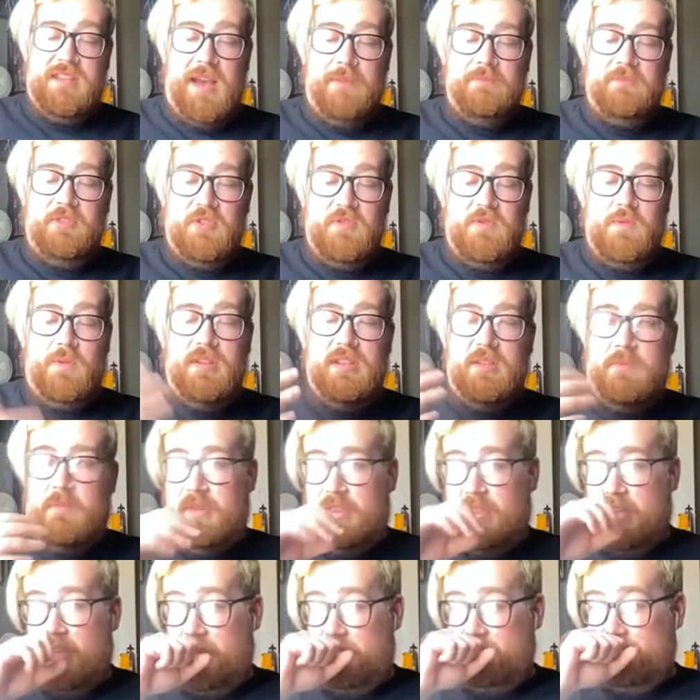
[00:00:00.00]
camped, because we wanted to
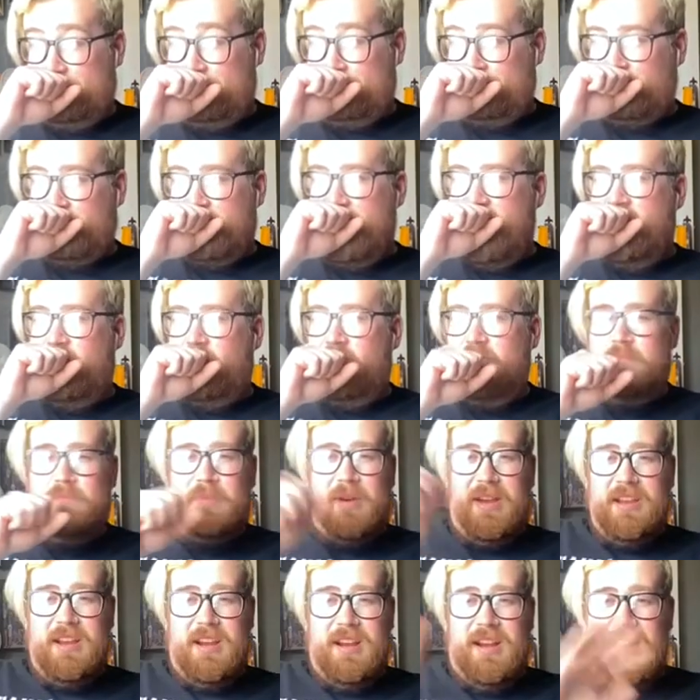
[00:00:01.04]
be there. You couldn't
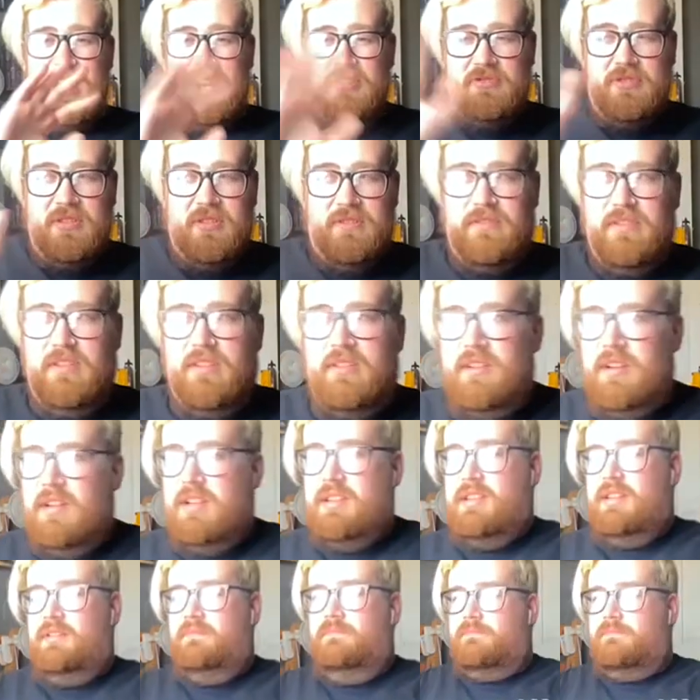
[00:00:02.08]
buy early entry for it or anything.